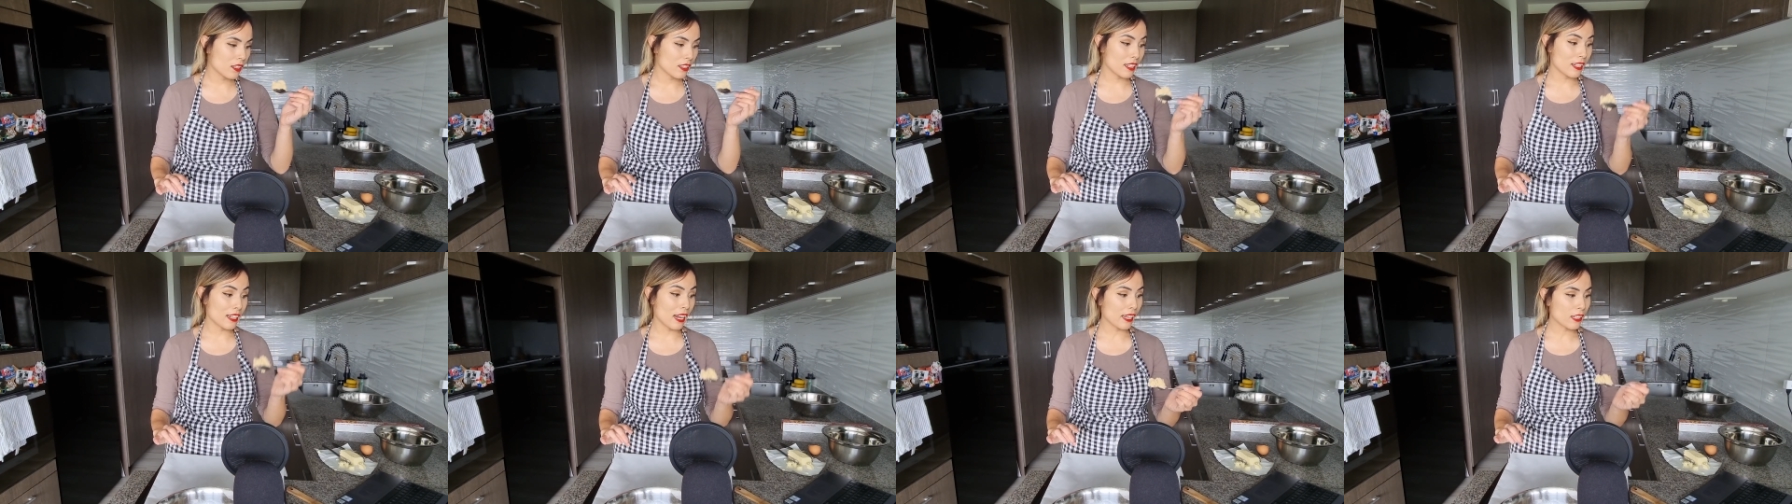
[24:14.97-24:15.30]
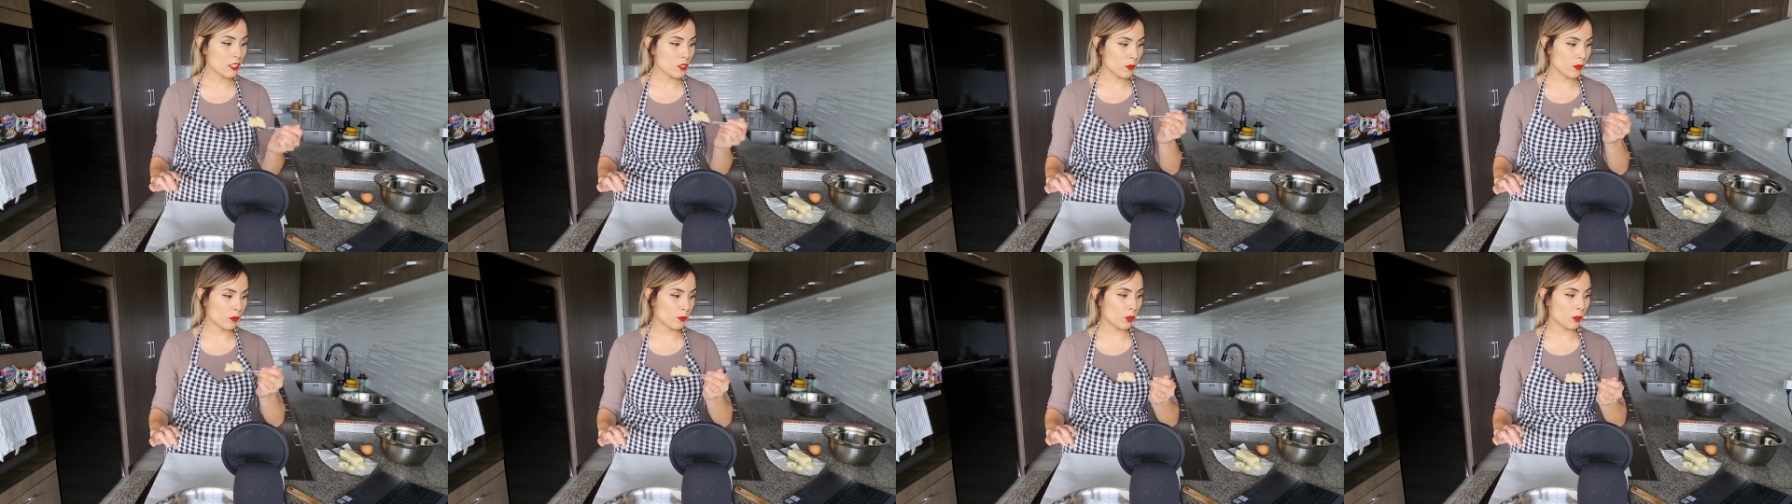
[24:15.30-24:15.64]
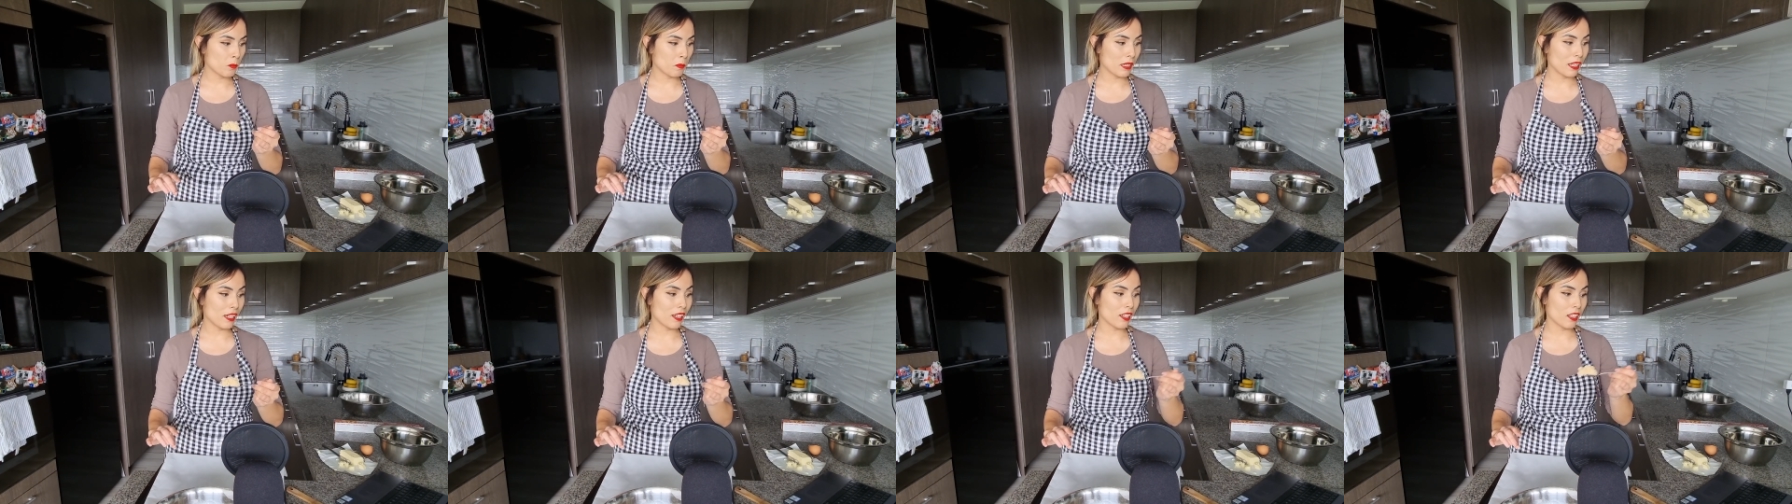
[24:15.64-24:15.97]
the next one will
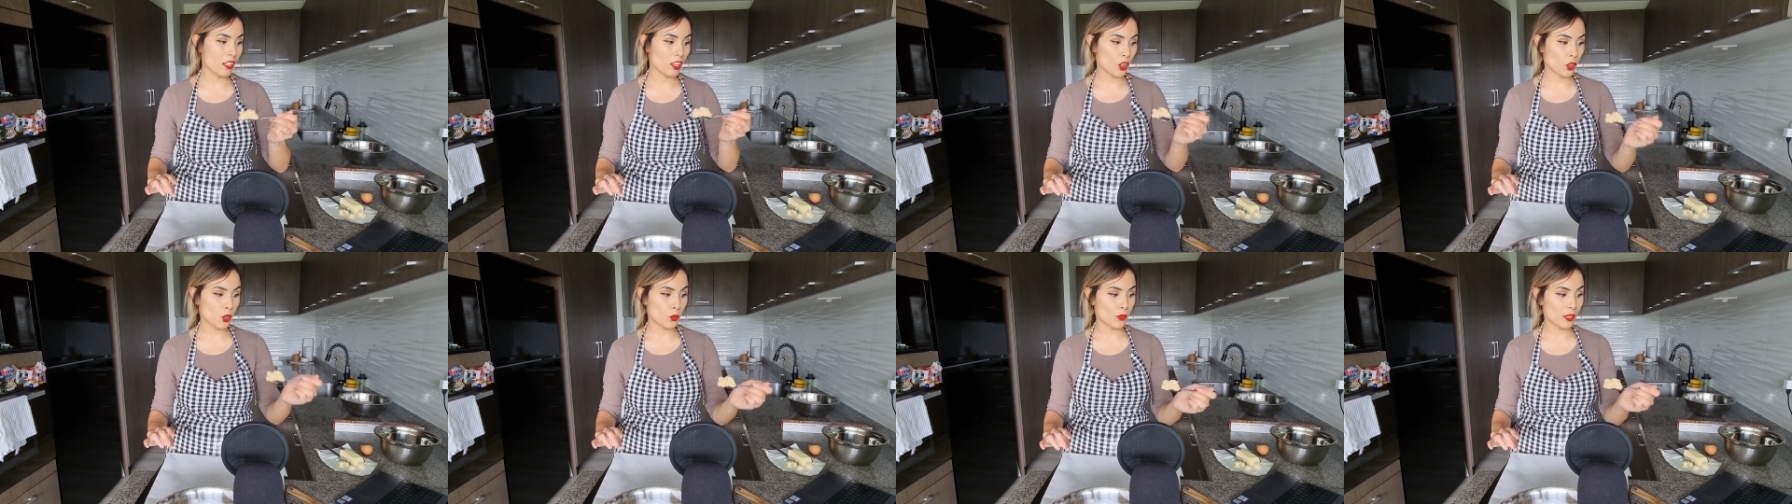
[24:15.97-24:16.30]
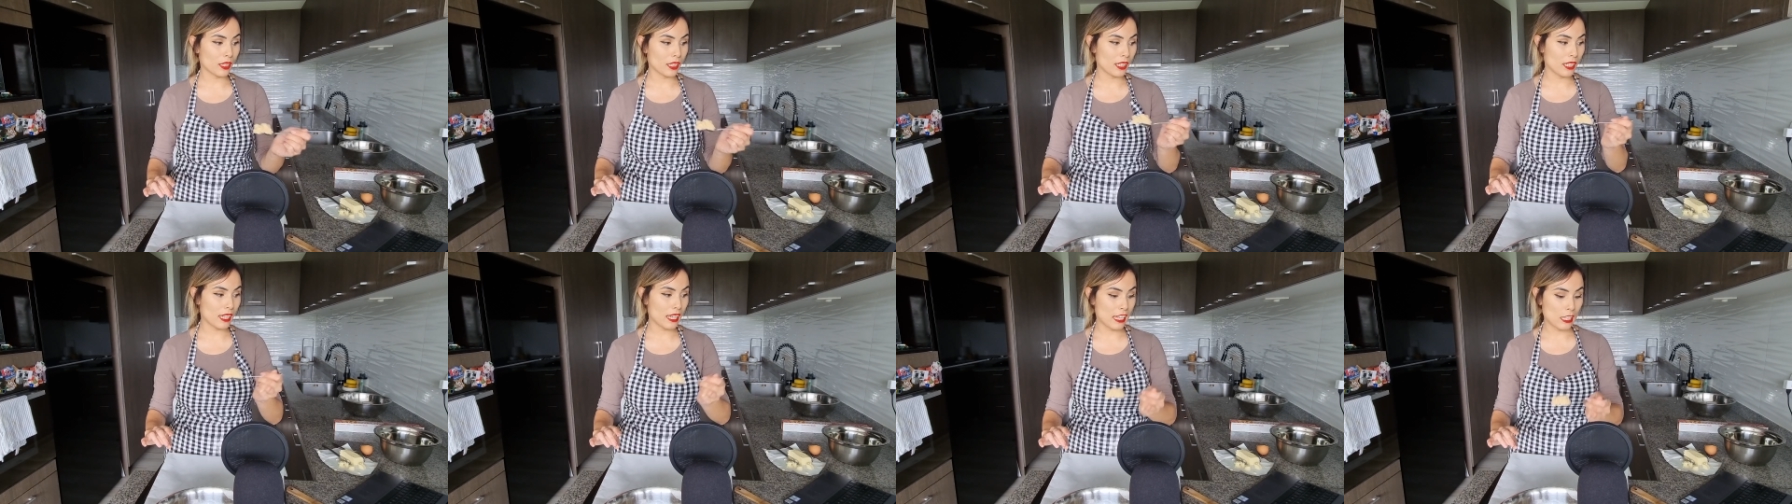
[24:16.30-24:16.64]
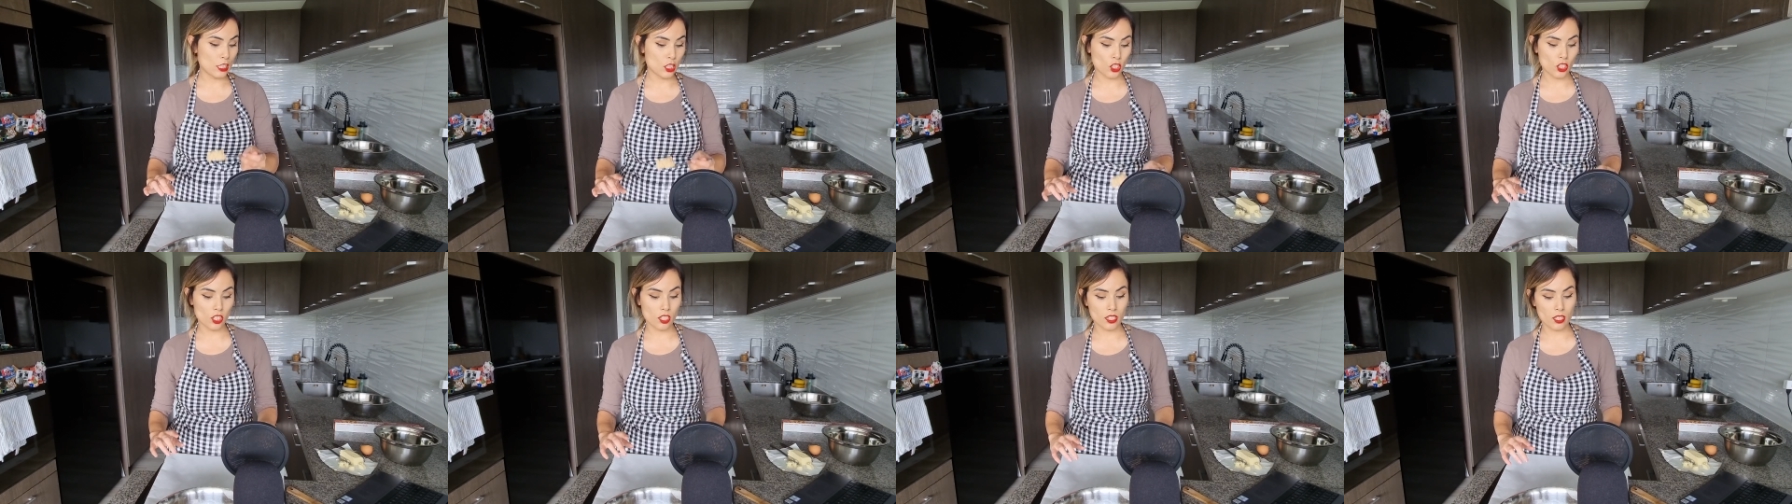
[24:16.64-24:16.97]
be 3
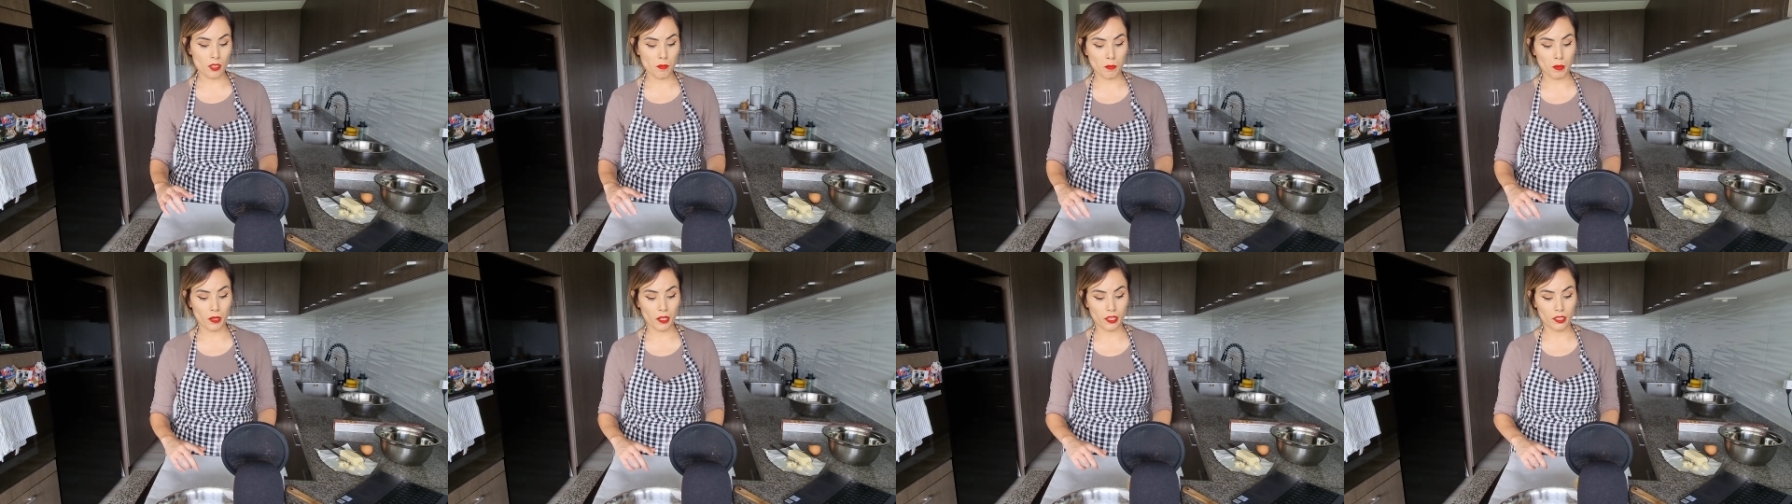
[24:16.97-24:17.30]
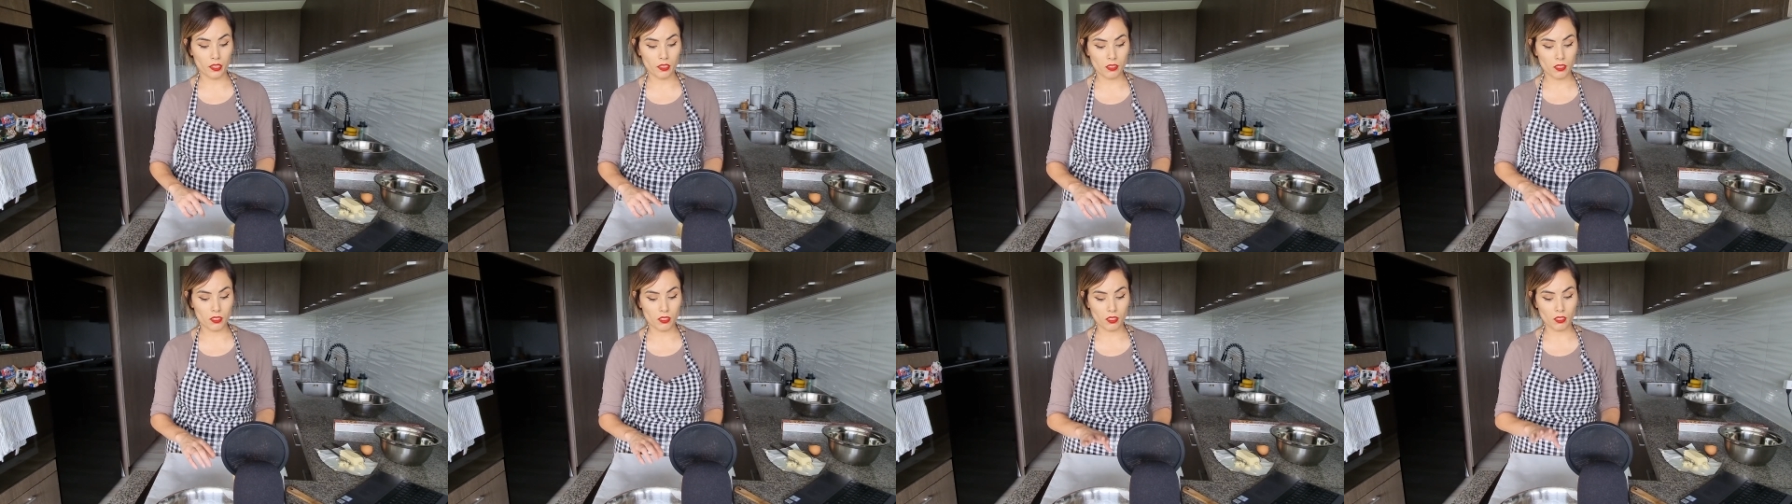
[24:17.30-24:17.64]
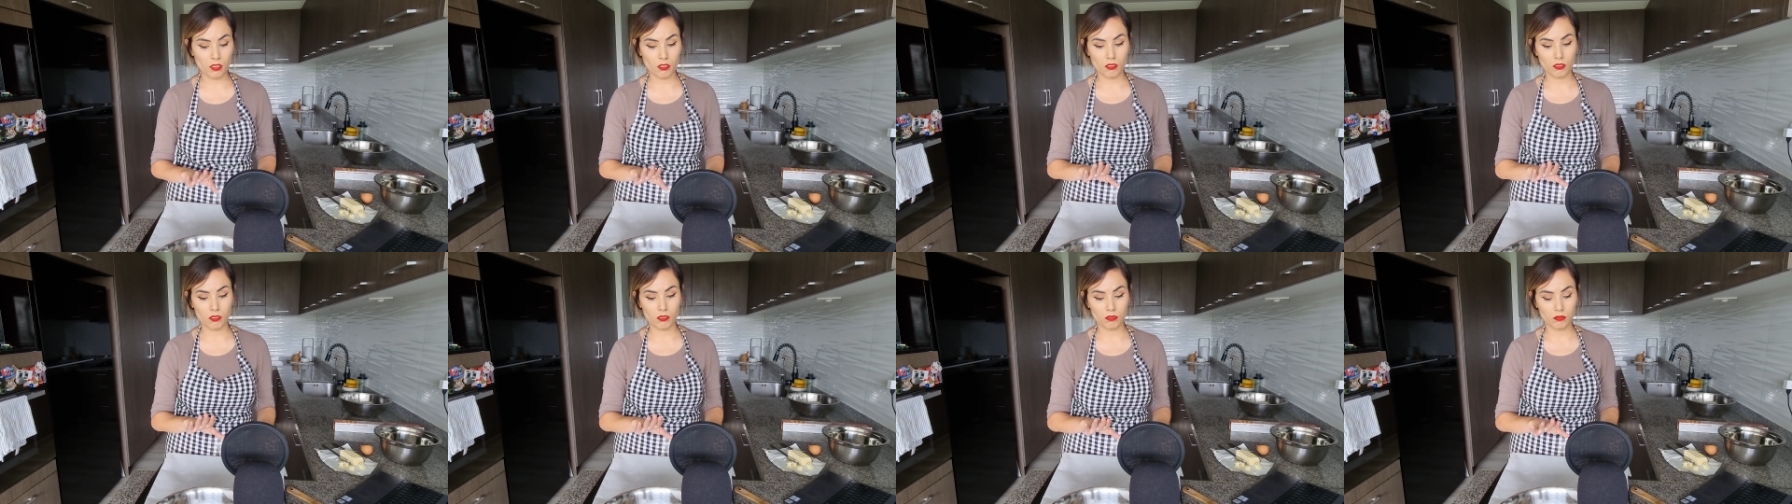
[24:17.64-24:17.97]
inches apart.
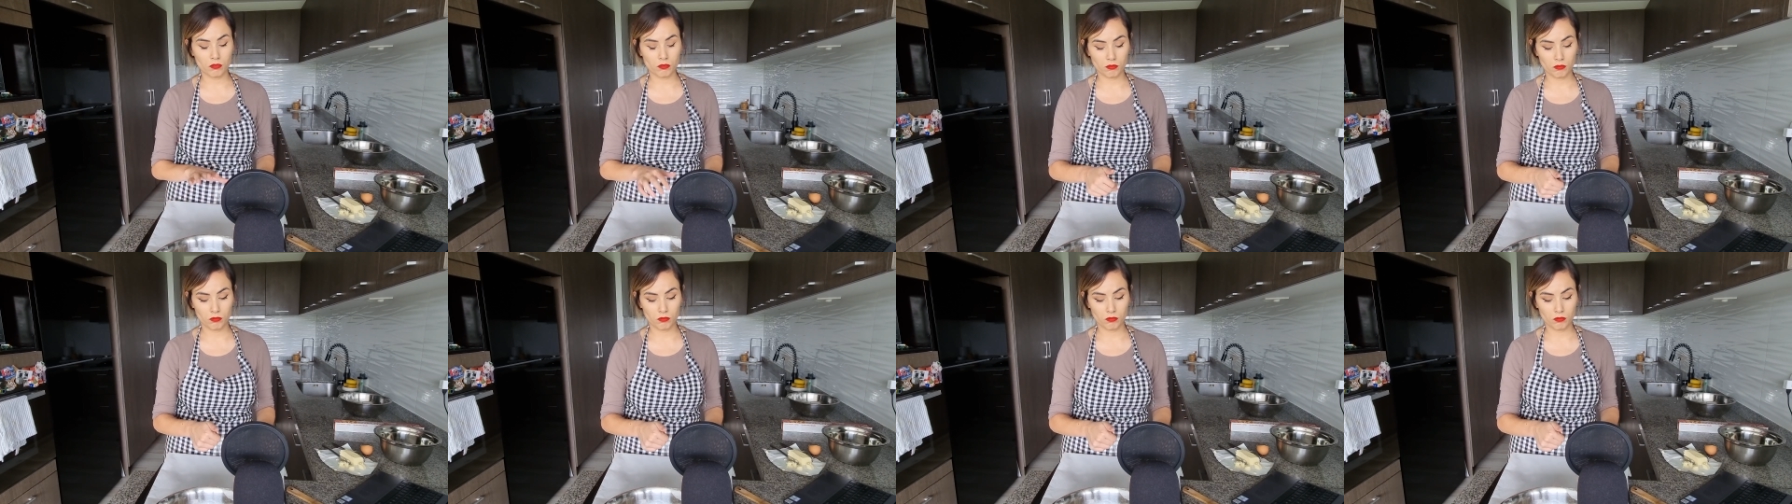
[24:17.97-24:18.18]
So